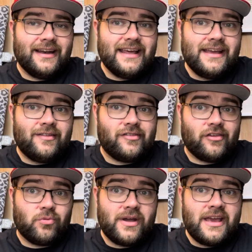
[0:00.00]
Leeds
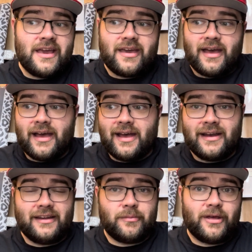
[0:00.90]
this week and
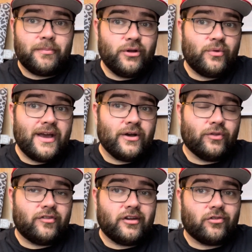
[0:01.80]
did a bit of Blu-ray
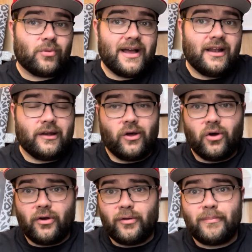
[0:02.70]
hunting as well.
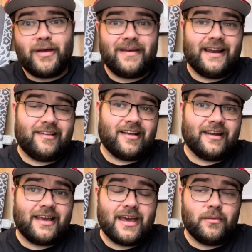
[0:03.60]
Laura and baby Alexander
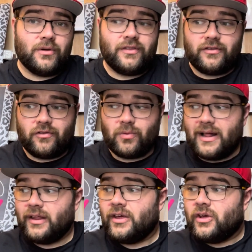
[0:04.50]
came with us as
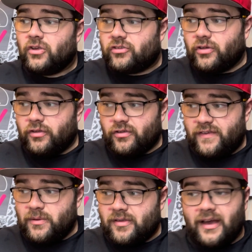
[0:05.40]
well. So there's a
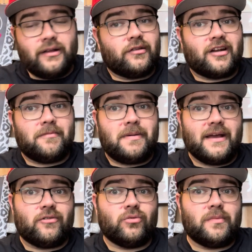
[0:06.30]
few titles that I
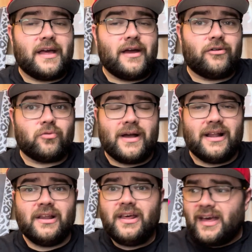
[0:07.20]
picked up there as
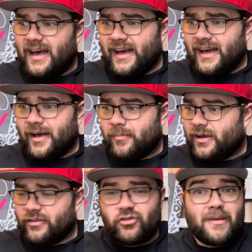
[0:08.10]
well,
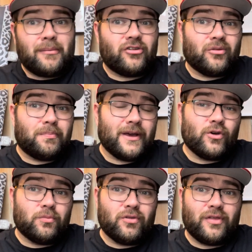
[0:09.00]
as some Amazon
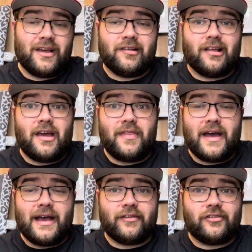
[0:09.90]
pickups and things like
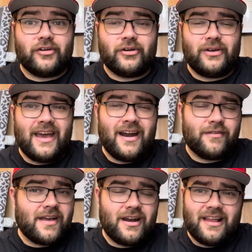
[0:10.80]
that. So yeah, I've
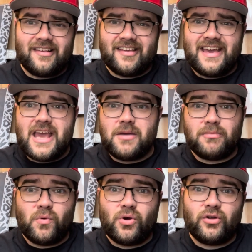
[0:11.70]
kind of, like I say, eaten my
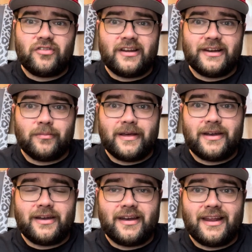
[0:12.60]
words a little bit,
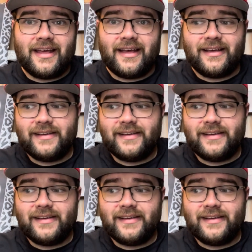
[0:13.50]
and I've